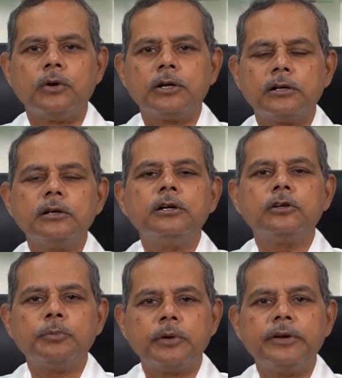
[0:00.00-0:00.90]
water
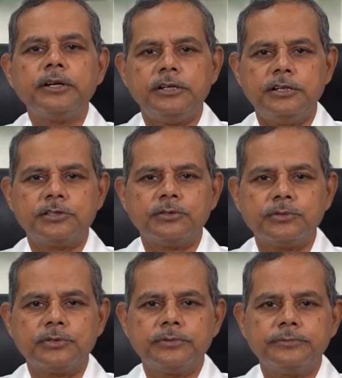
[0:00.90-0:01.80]
to prevent kidney
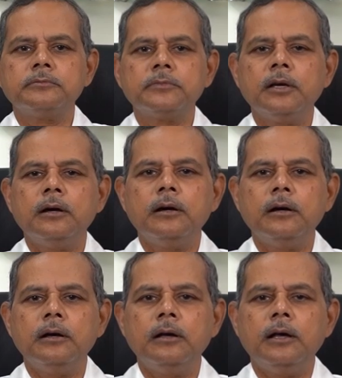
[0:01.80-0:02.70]
stones.
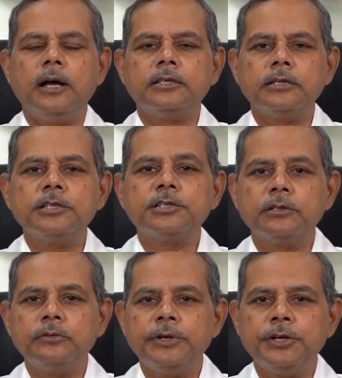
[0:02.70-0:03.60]
I think this
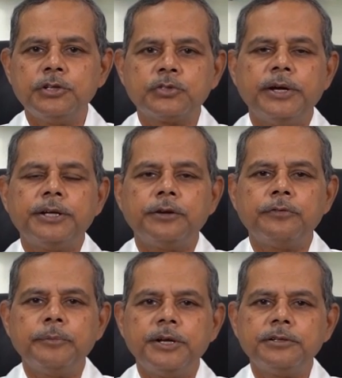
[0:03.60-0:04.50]
video is quite
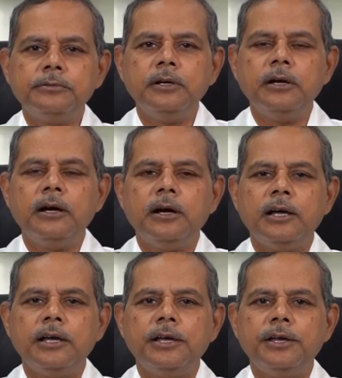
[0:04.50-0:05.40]
informative.
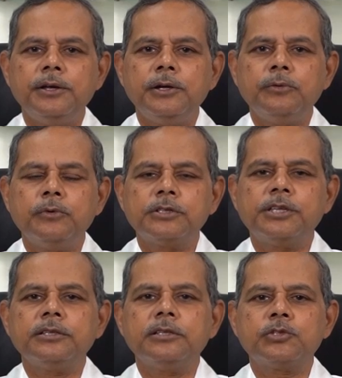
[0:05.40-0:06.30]
I would
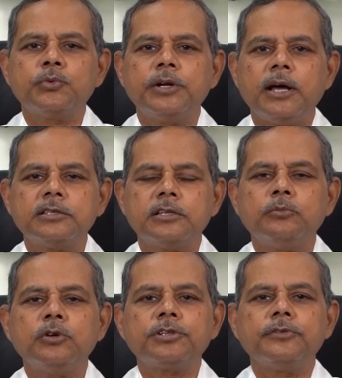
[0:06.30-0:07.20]
think this would answer
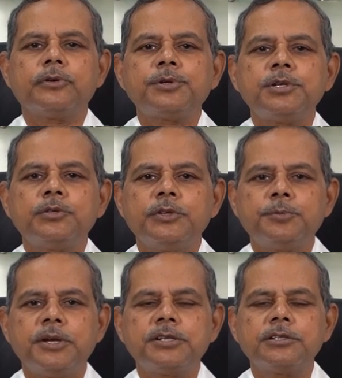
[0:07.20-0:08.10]
most of the questions
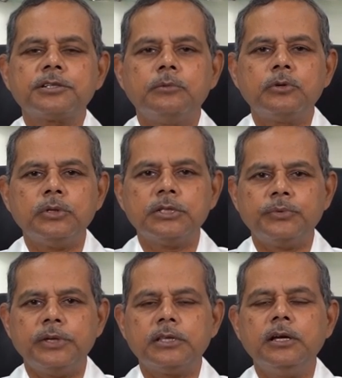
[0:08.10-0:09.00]
which patients come to us
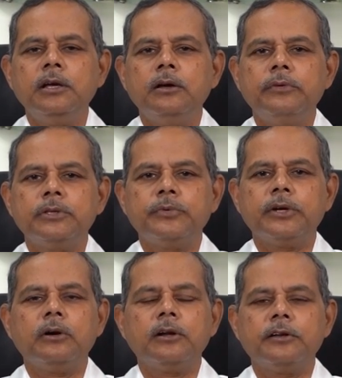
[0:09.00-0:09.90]
with, which we
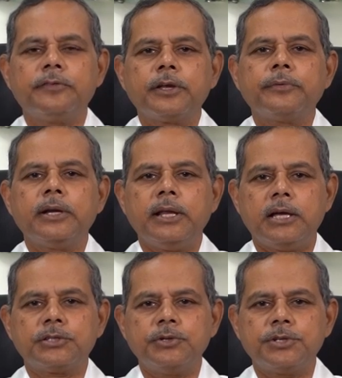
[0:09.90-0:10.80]
call frequently
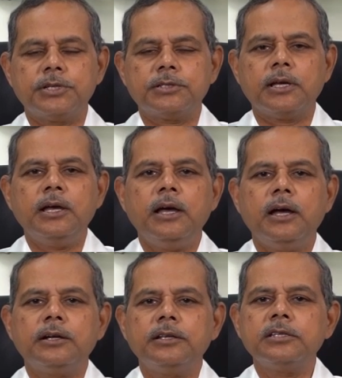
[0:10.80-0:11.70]
asked questions.
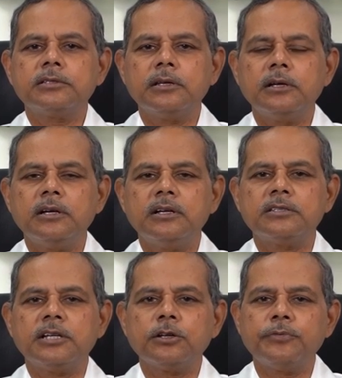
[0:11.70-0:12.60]
And this
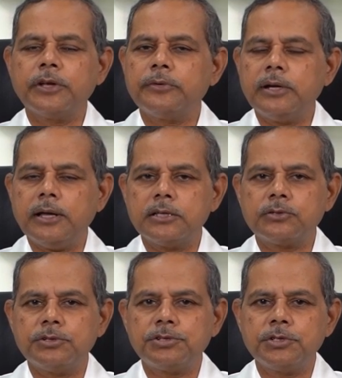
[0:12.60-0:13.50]
set of frequently asked
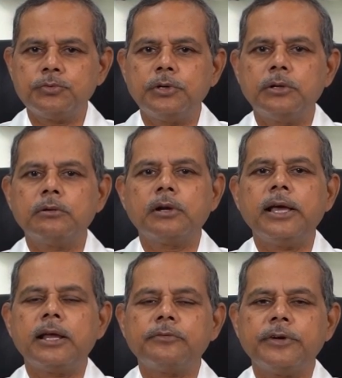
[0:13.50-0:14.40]
questions would
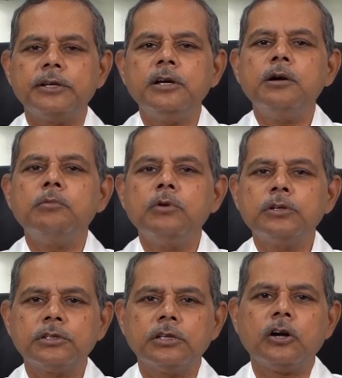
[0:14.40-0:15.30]
clarify
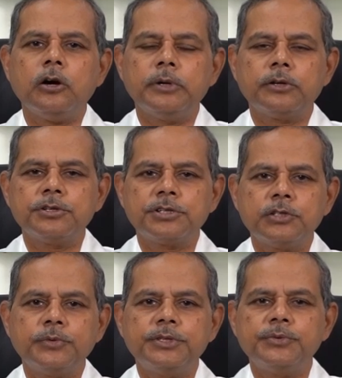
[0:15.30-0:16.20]
most of the common
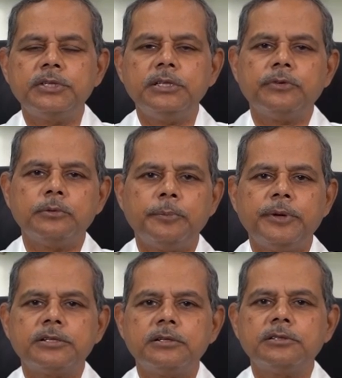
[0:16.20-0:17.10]
questions which you see from the
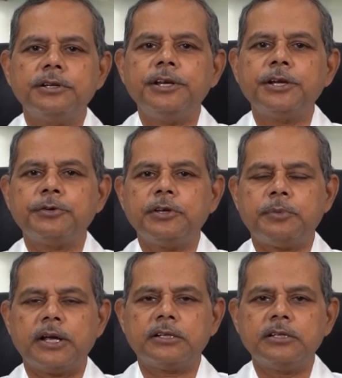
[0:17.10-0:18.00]
patients in day-to-day
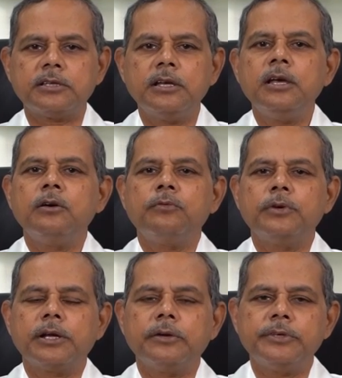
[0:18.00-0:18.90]
practice
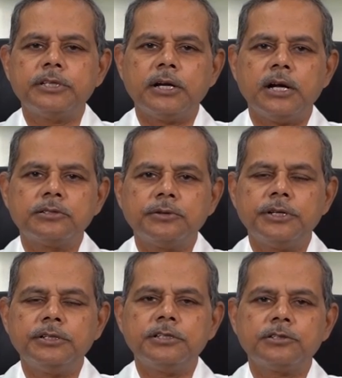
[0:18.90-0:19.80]
with regards to
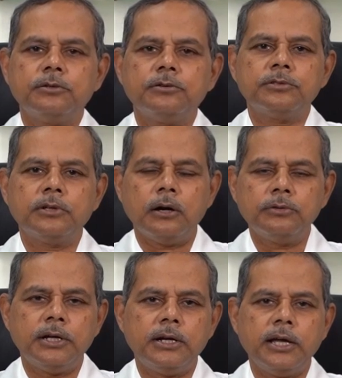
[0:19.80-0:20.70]
kidney stones, how
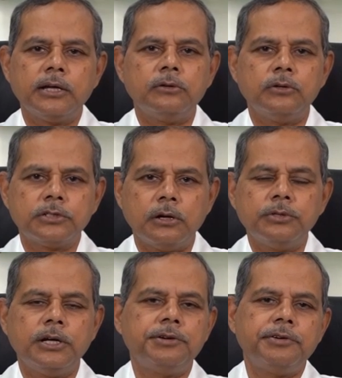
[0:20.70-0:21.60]
they are diagnosed, how
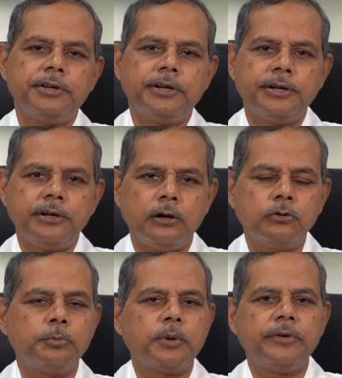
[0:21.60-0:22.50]
they are treated, how
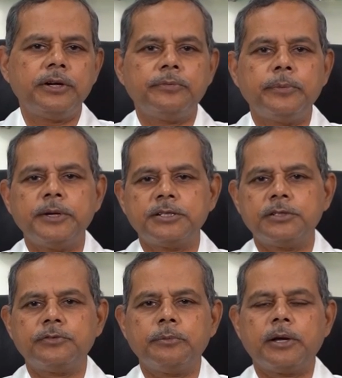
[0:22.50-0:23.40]
to prevent
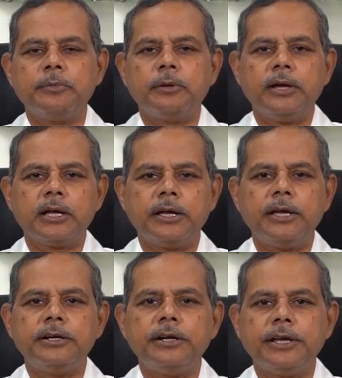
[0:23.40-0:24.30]
patients from coming back
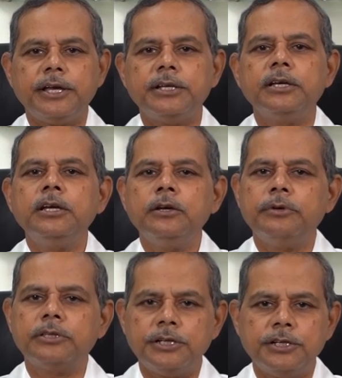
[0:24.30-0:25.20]
again and again
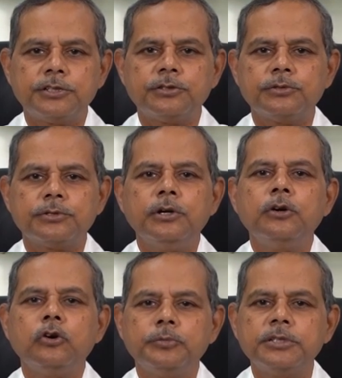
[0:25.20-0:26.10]
with kidney stones.
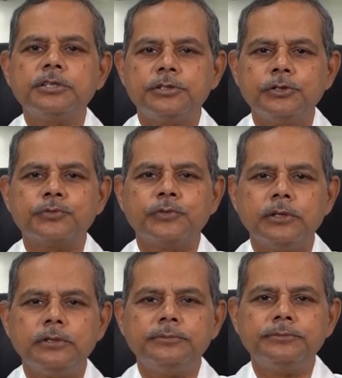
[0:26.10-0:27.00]
Hope this is useful.